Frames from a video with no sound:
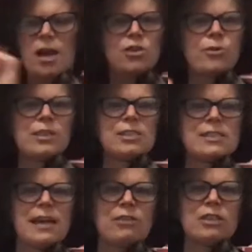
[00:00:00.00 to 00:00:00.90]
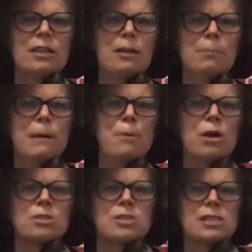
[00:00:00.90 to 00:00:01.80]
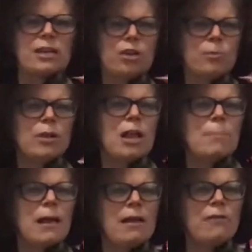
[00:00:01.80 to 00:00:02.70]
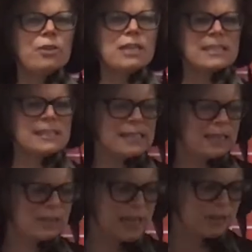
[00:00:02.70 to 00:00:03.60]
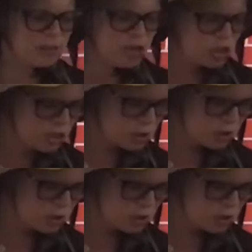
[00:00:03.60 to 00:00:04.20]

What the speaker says: you can just have a little bit of parsley and it will help everything settle down just